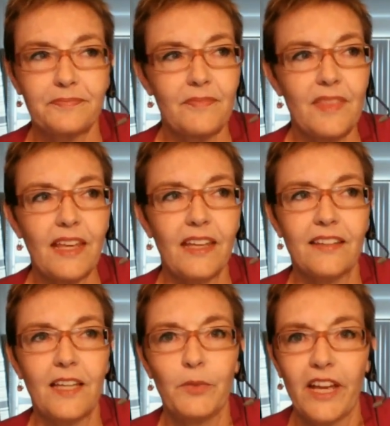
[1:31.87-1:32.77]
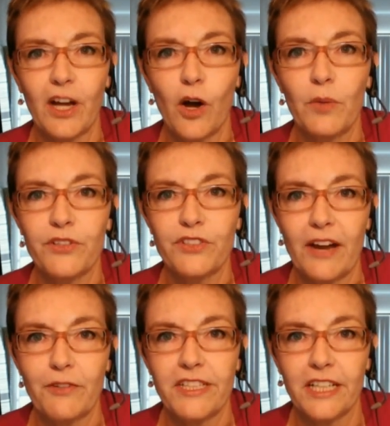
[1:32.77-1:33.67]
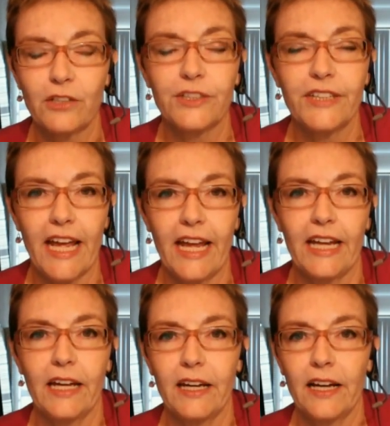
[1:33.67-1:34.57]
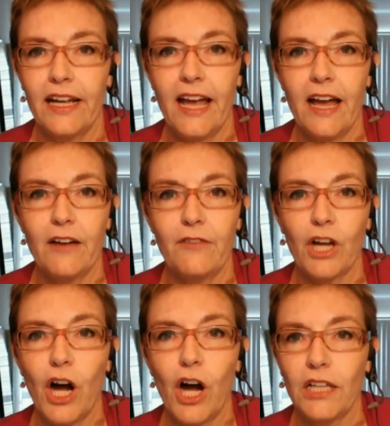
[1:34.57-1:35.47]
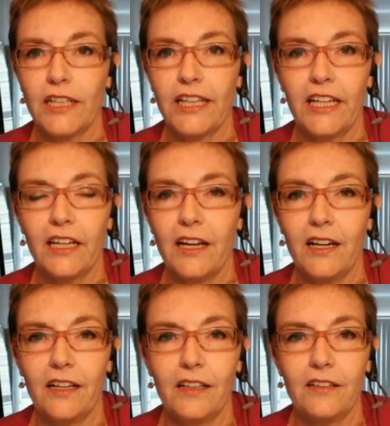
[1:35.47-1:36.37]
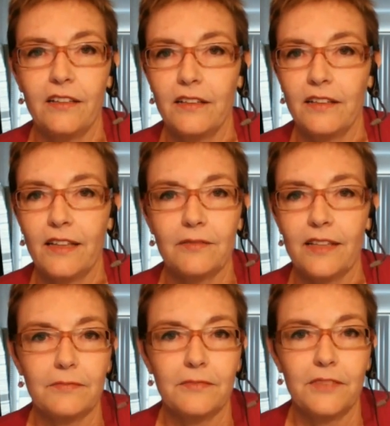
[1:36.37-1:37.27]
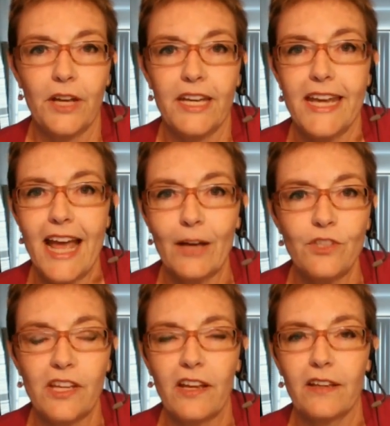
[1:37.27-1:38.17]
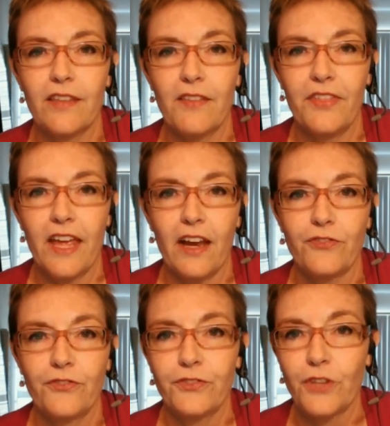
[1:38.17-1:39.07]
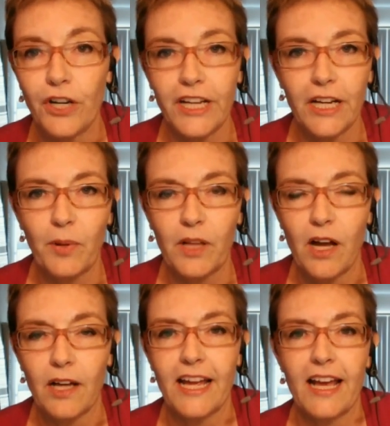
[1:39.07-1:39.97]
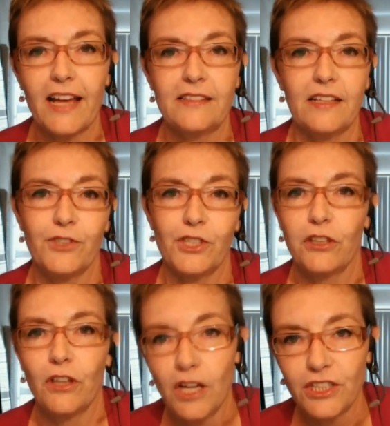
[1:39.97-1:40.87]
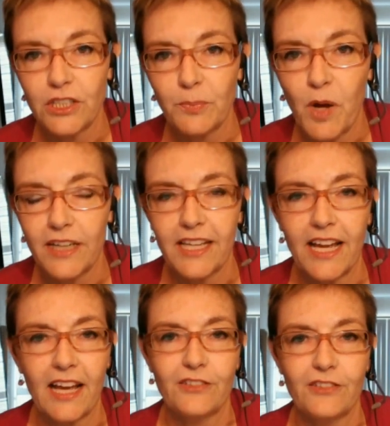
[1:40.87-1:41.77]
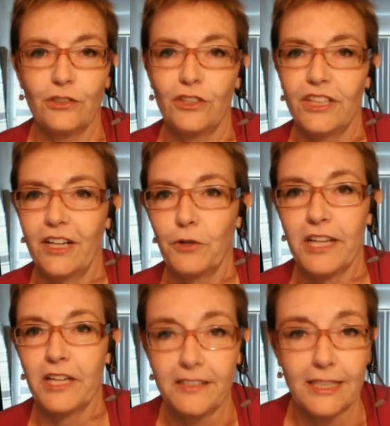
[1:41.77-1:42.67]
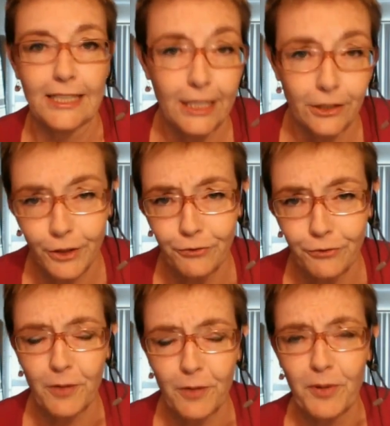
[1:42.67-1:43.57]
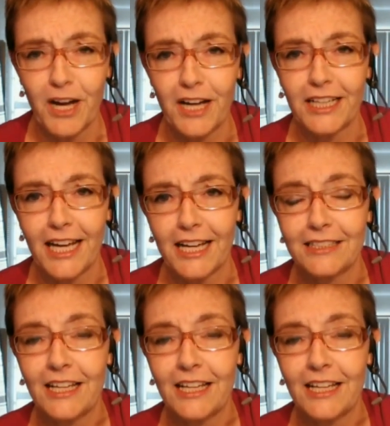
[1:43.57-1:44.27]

it seems like almost every single day I have a colleague uh, you know, announcing that they are starting a podcast. They've just launched a podcast. They're looking for guests to interview for their podcast.